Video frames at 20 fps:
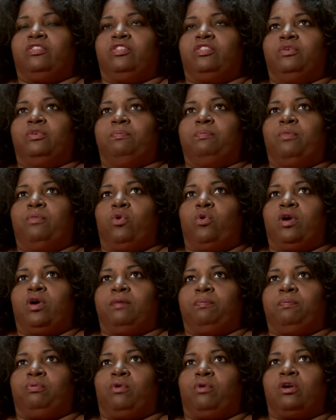The more
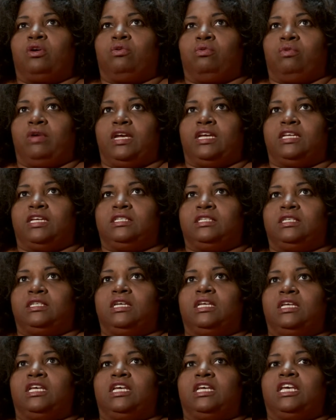it progressed,
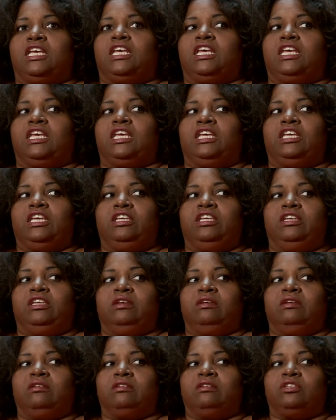
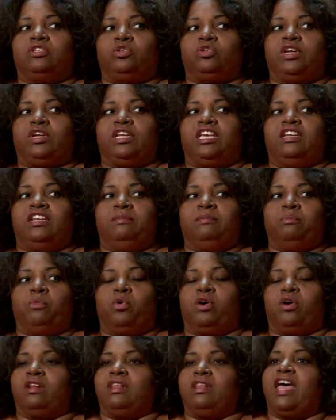he started getting
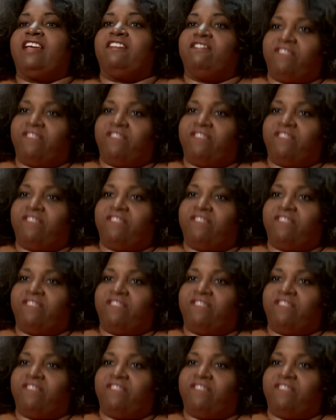more, like,